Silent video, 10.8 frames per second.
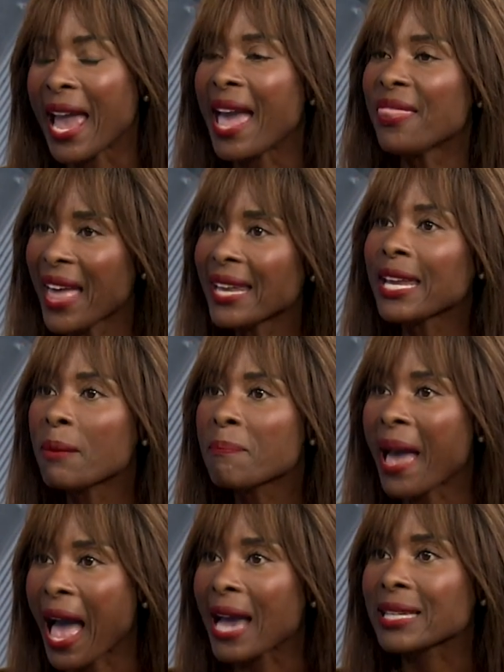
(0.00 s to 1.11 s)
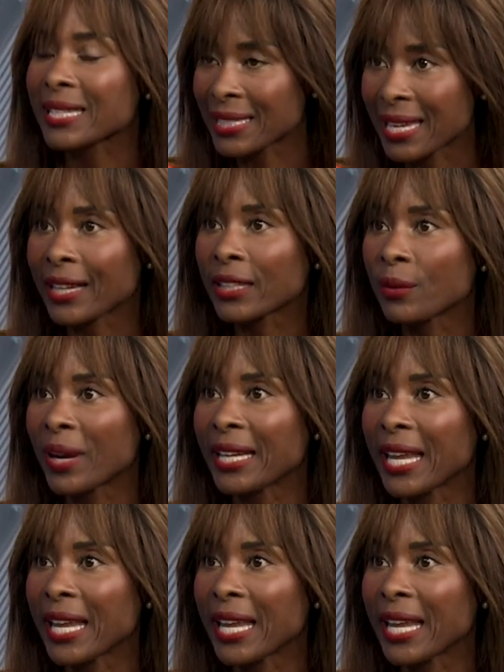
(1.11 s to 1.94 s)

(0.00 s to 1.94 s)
And that impacts, exactly right,